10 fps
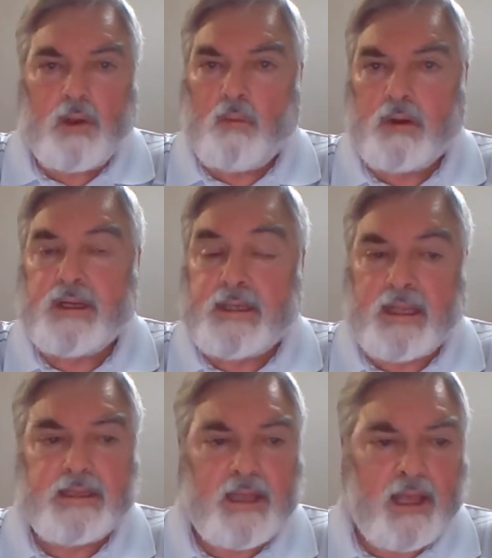1 in
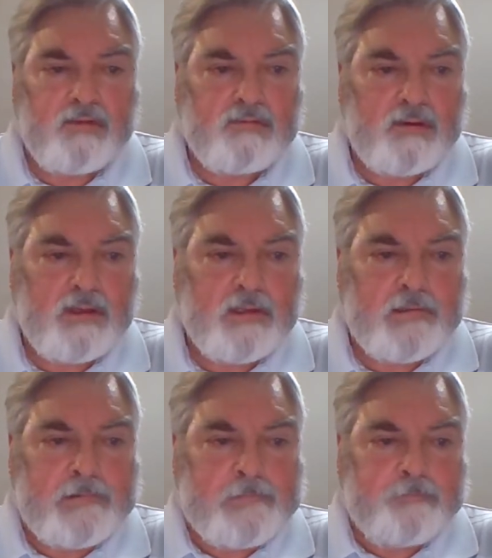10,000
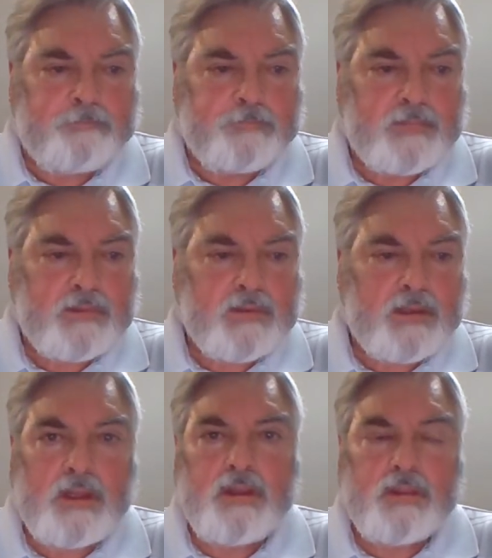
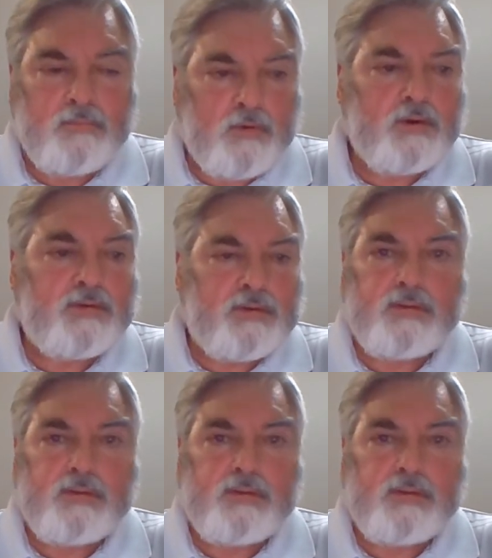the first